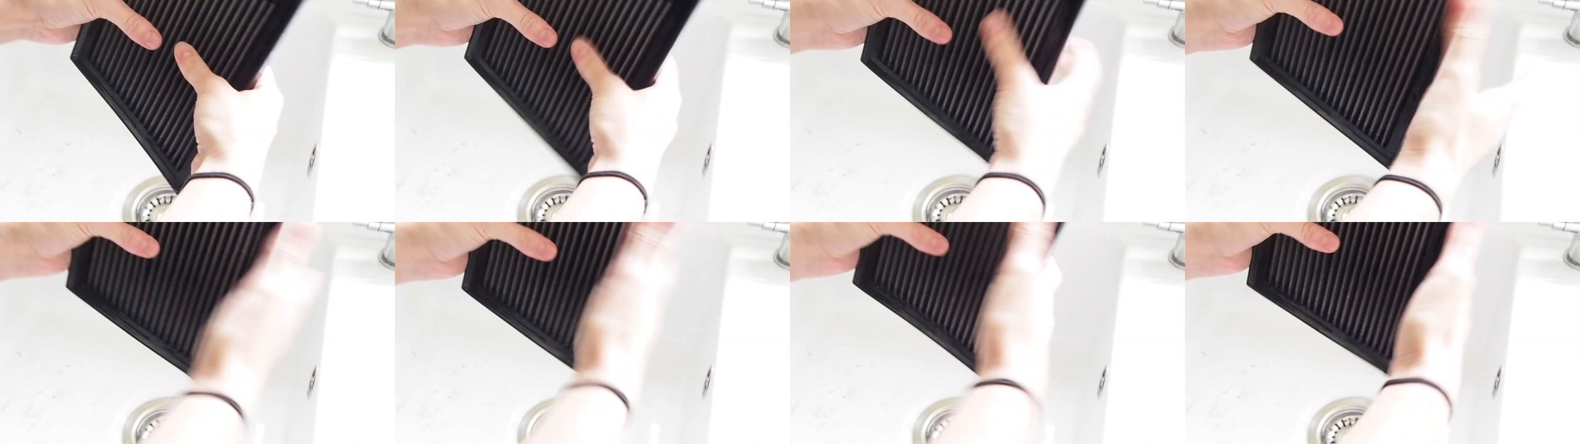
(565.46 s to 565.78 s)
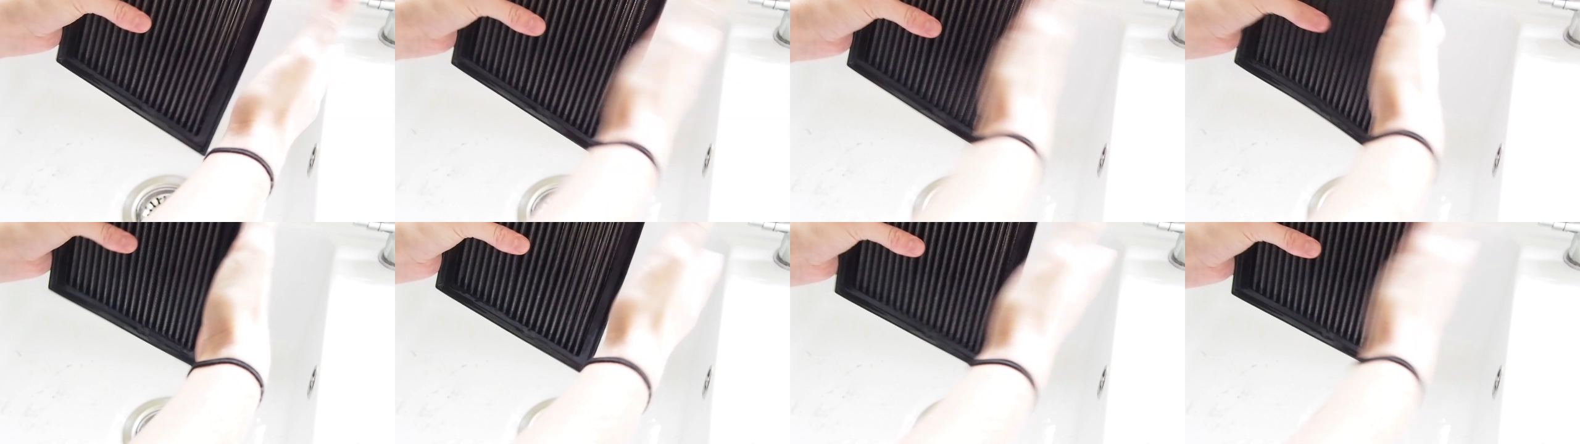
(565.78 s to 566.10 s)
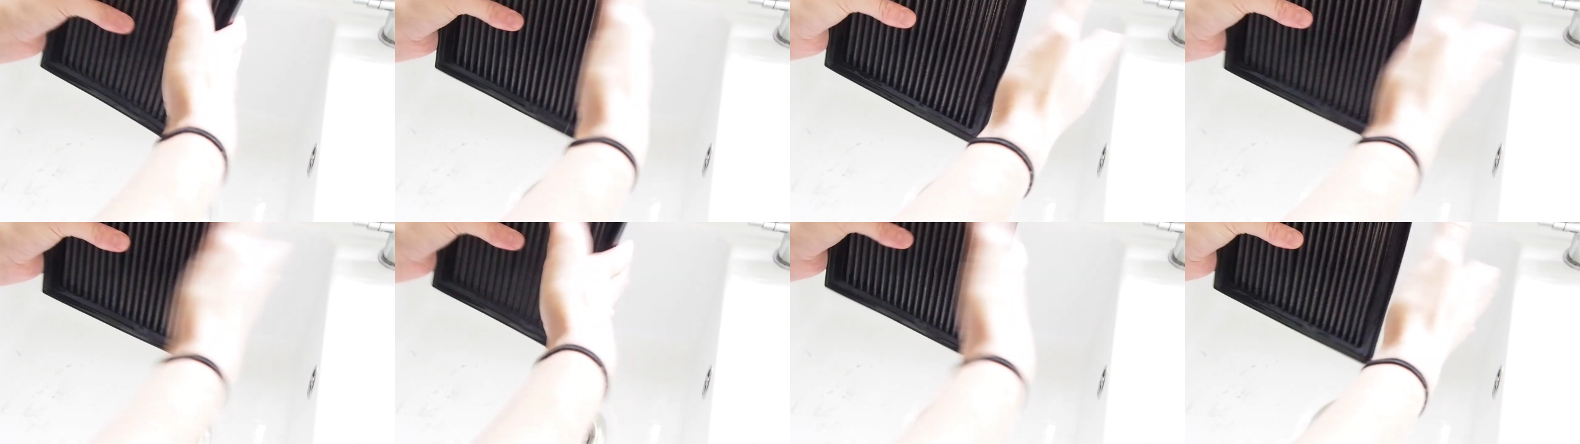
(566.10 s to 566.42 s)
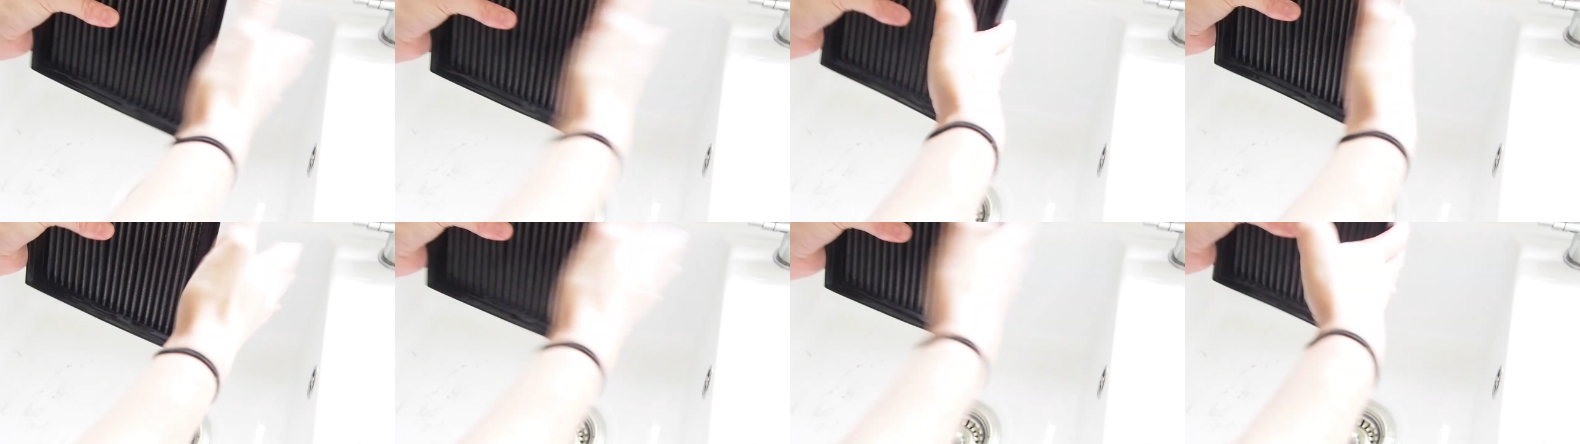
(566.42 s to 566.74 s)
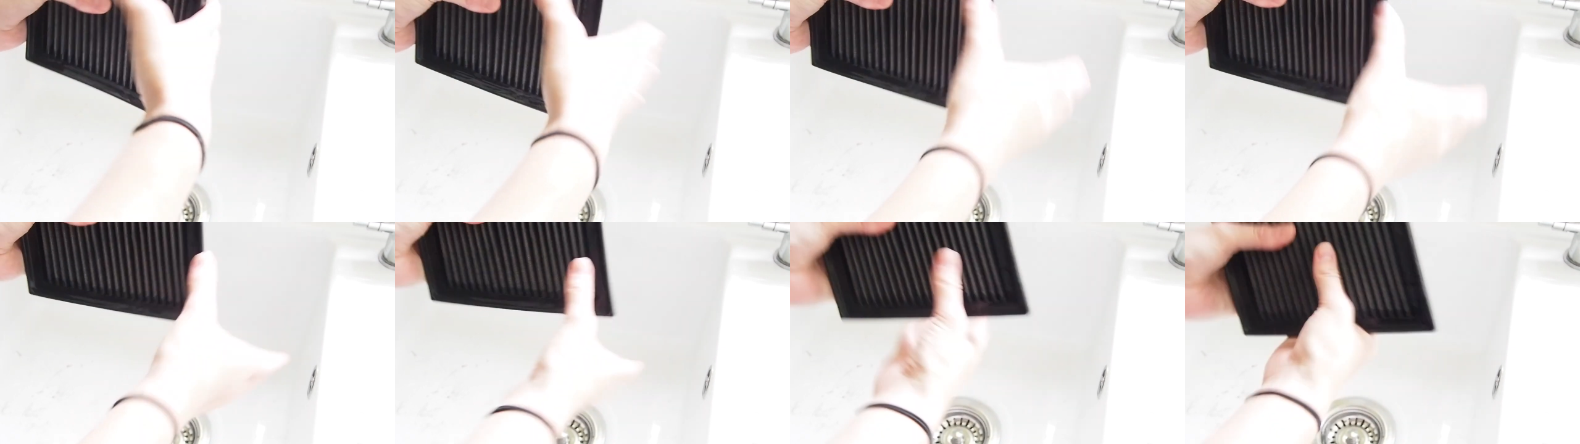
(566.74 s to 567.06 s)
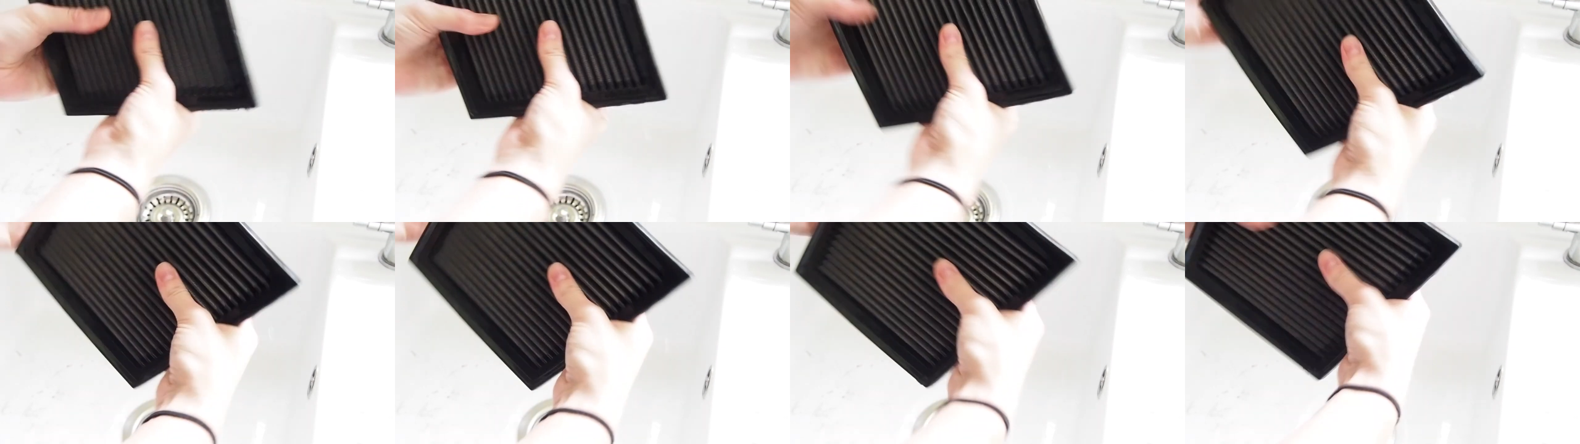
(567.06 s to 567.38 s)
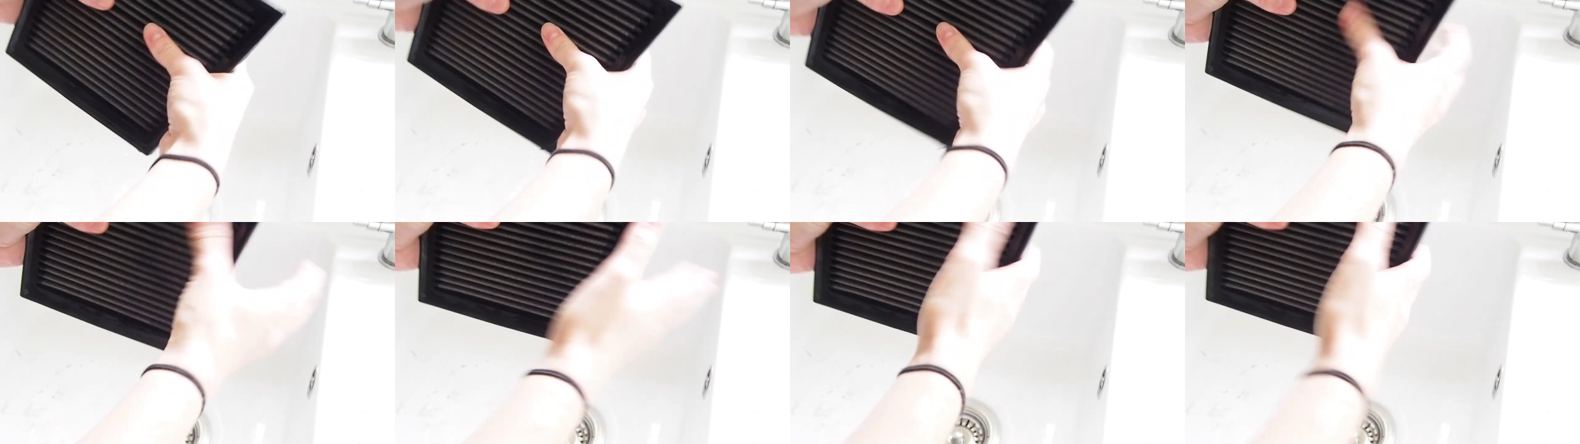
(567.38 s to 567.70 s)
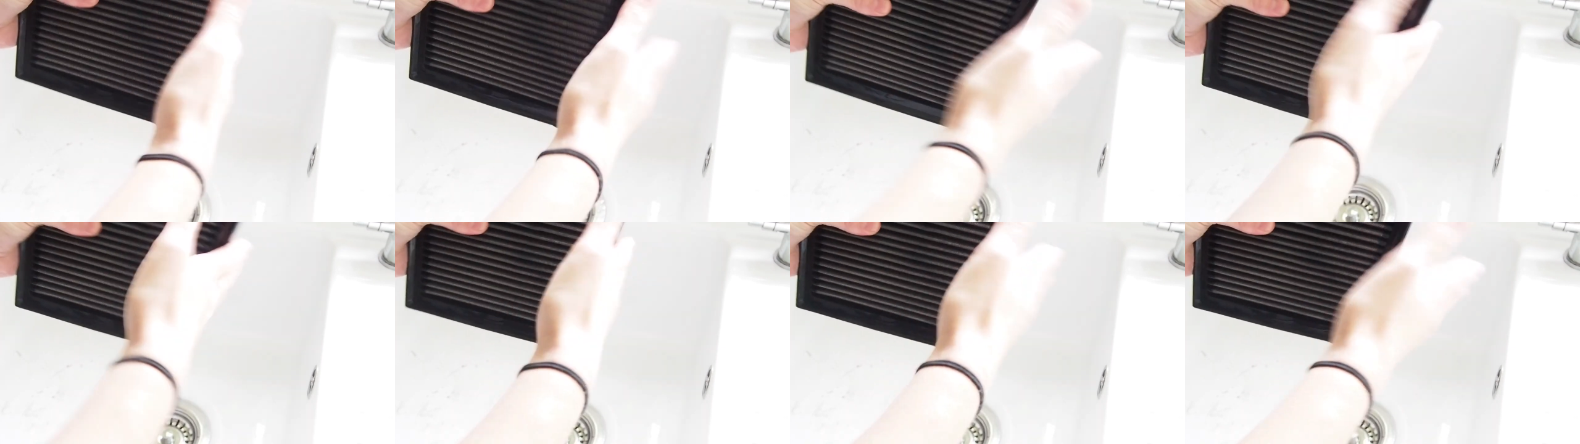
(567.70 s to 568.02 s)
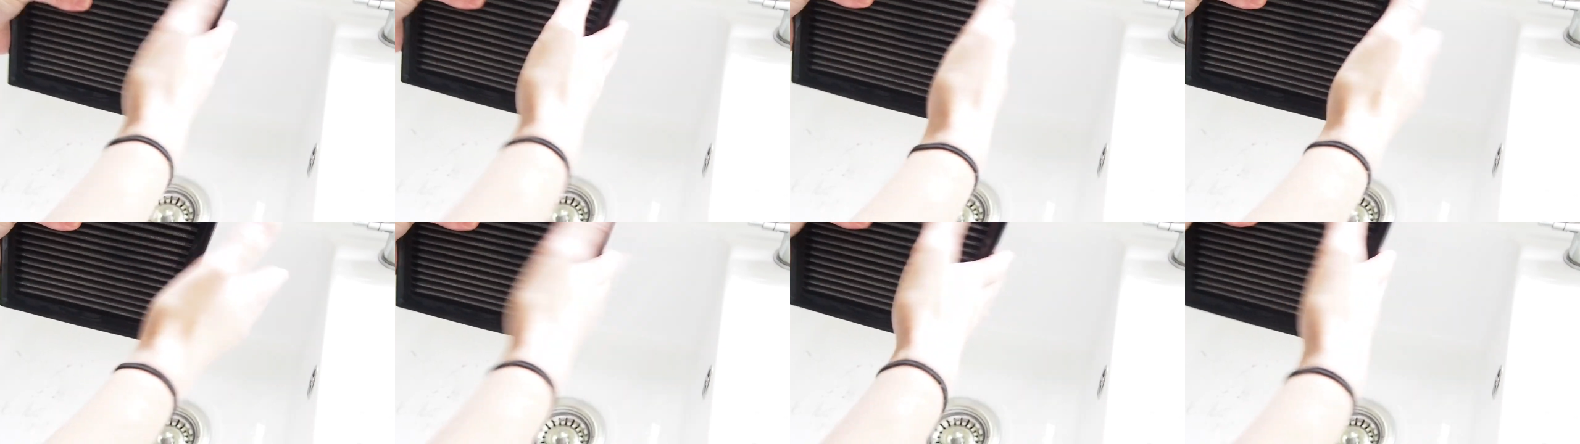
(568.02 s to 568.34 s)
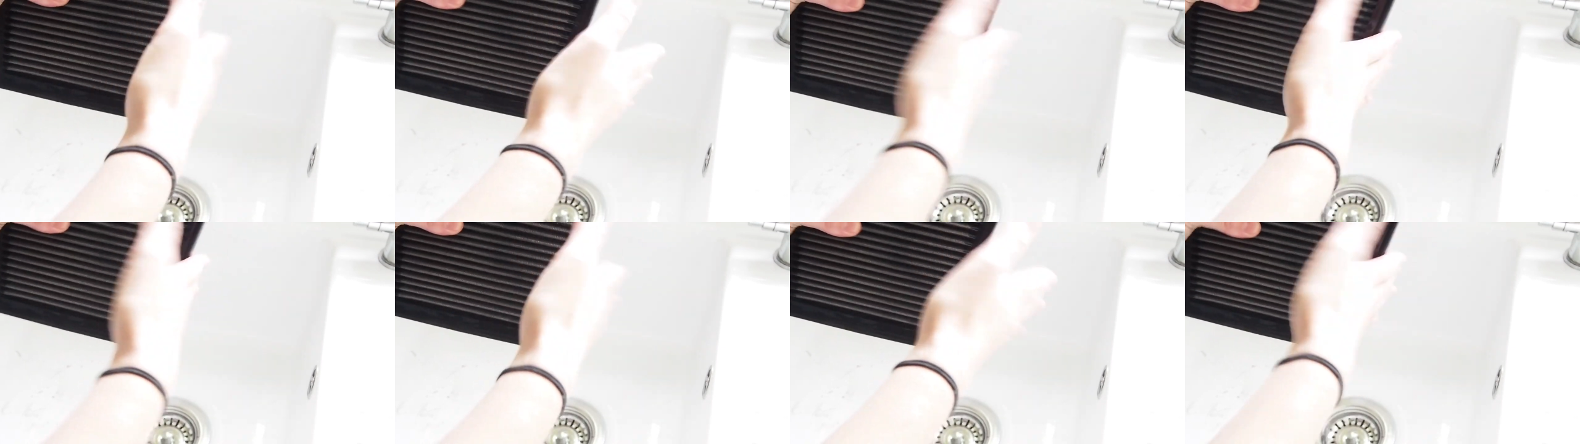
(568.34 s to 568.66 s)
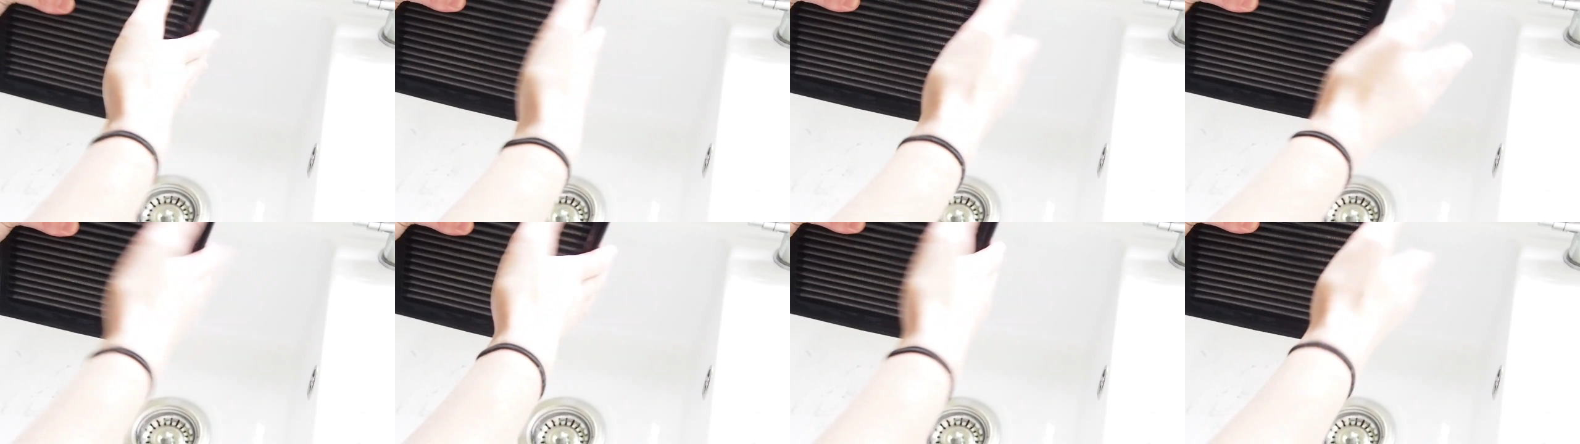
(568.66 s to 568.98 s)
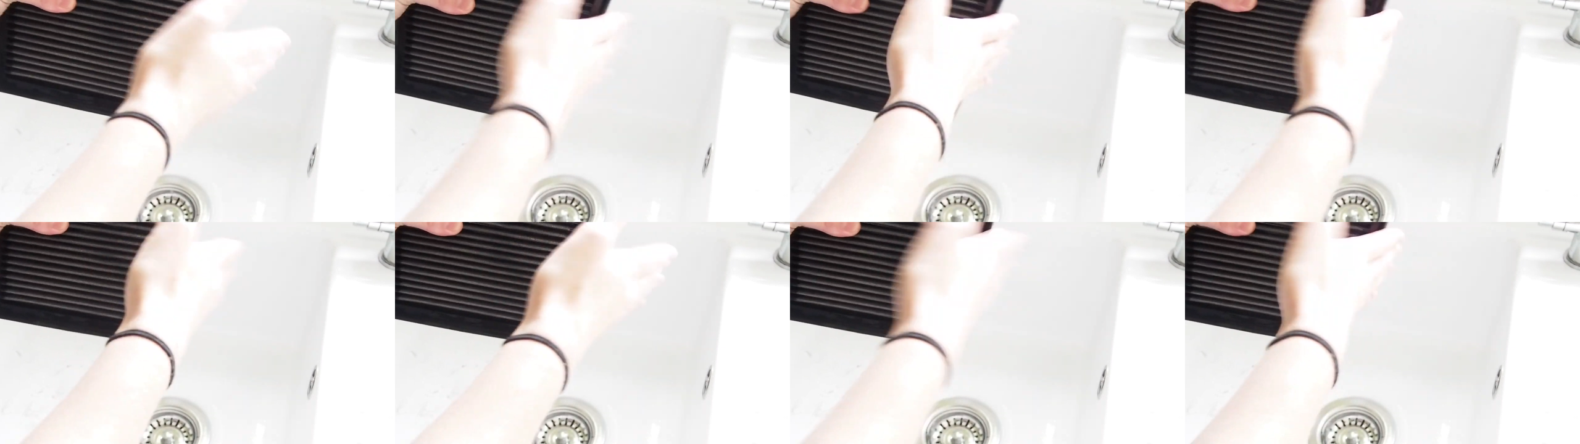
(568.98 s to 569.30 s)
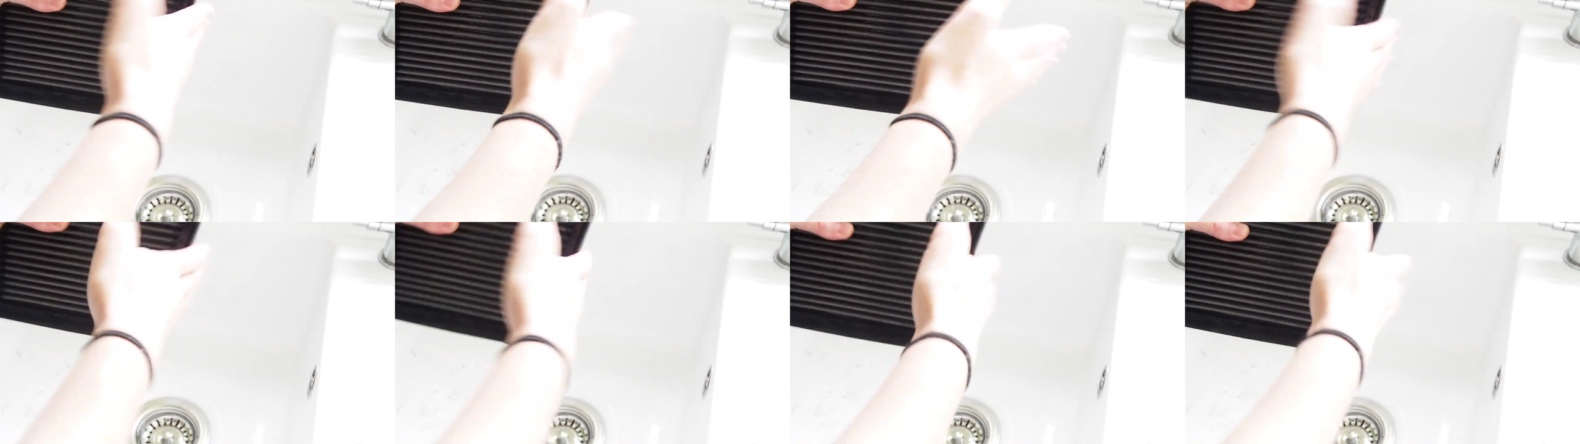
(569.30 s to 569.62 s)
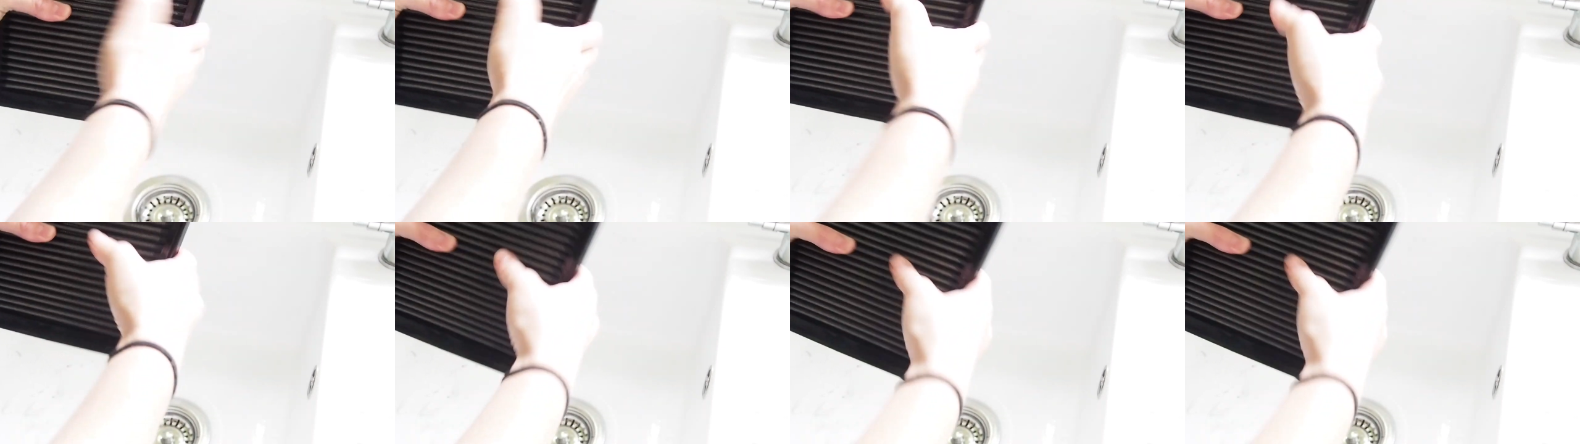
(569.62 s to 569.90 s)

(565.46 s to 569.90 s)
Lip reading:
Nobody's mouth can be seen.